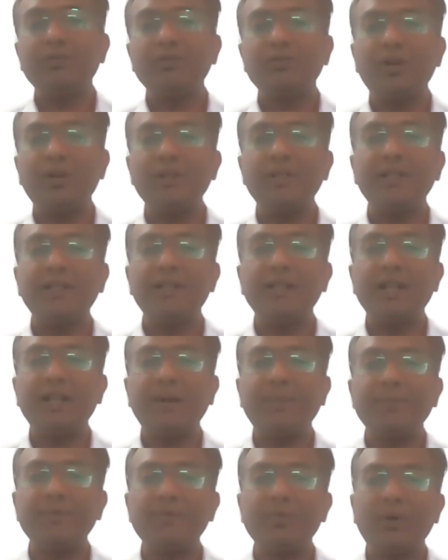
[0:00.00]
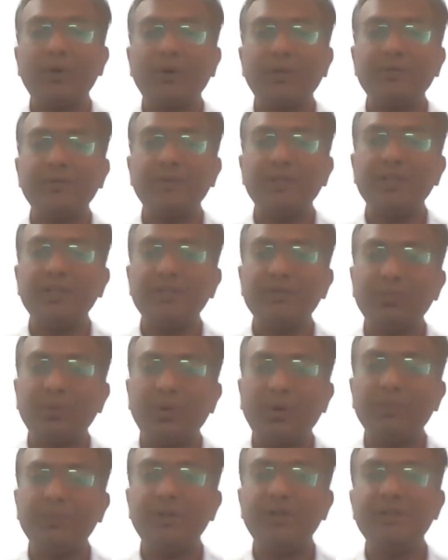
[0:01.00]
solid grasp of these
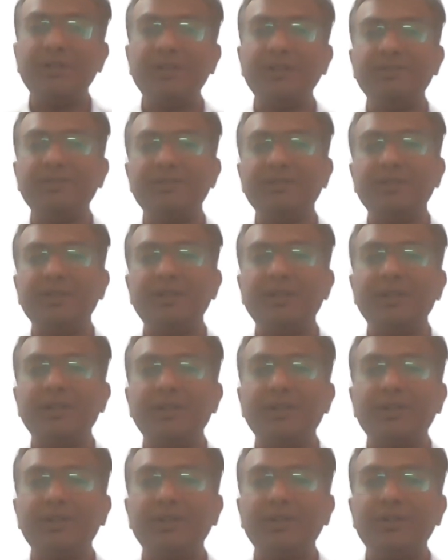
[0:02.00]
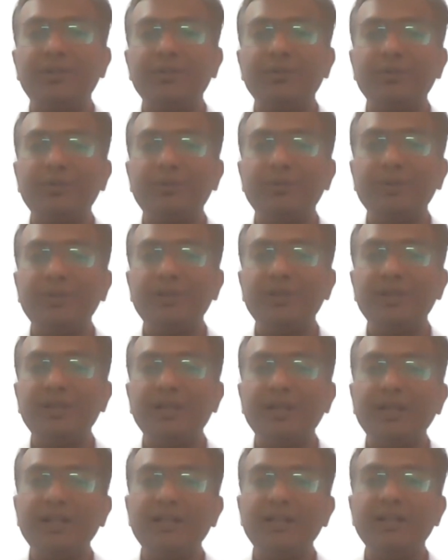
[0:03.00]
properties, it would be
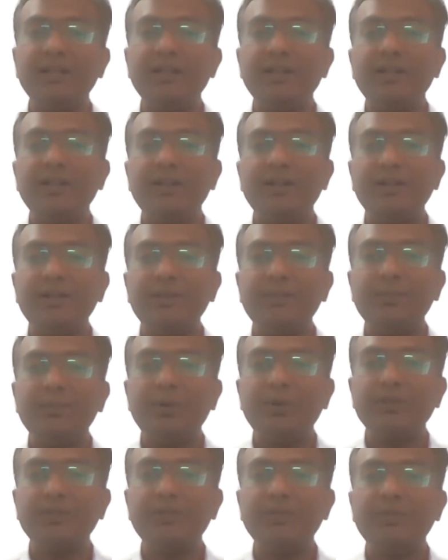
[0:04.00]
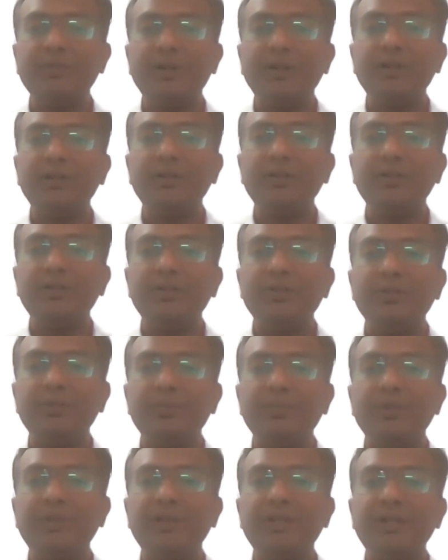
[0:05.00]
nearly impossible
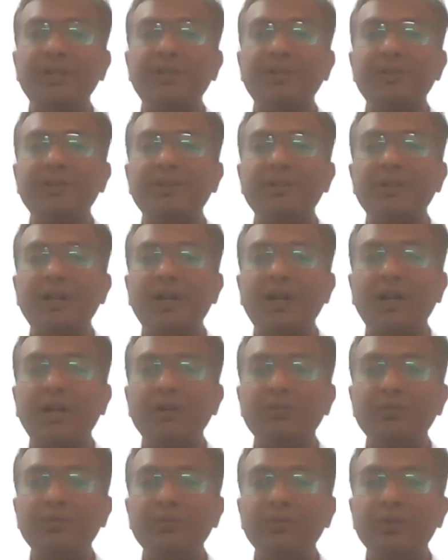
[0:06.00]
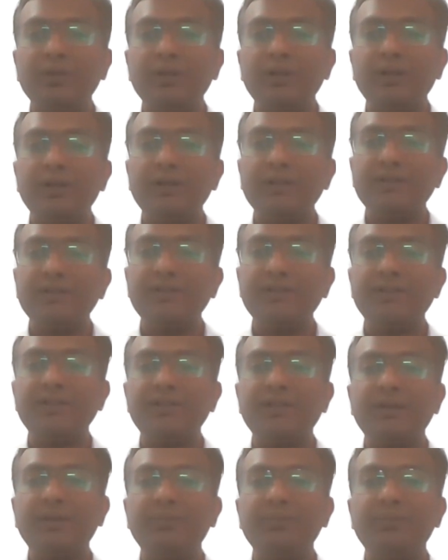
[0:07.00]
to predict how a
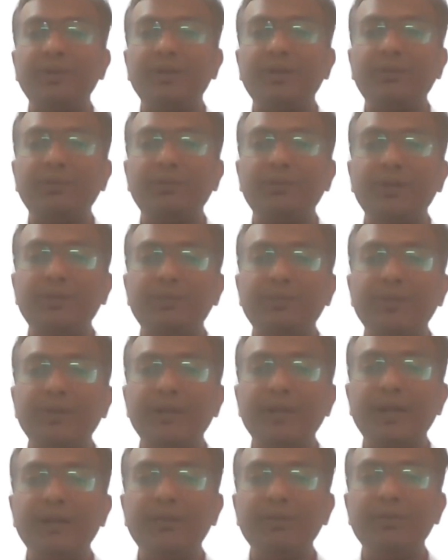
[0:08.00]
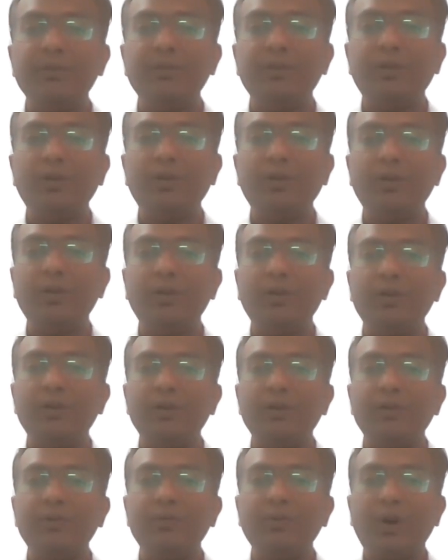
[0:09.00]
system will behave or
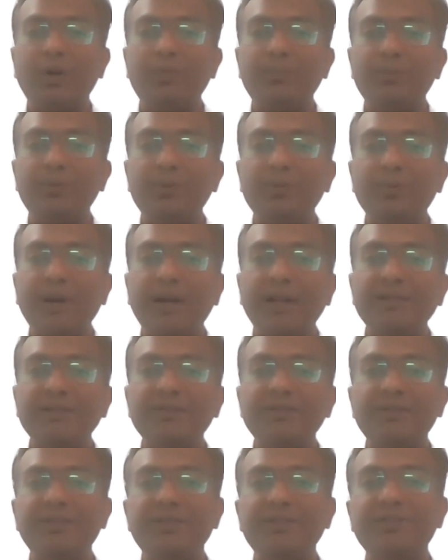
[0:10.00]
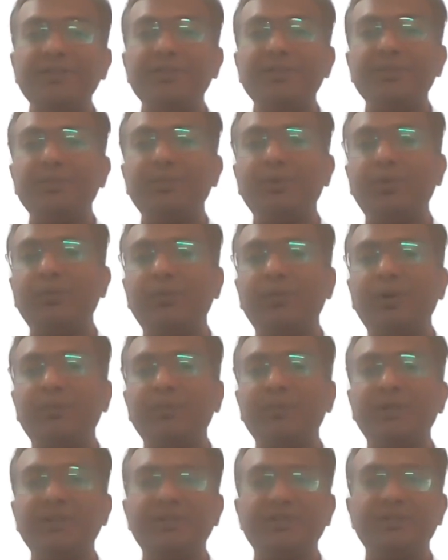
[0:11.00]
to optimize its
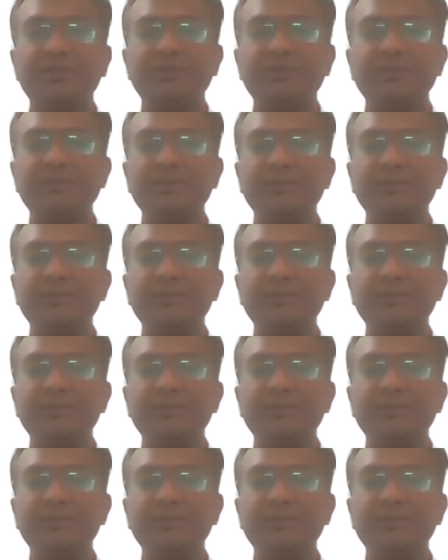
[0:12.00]
performance.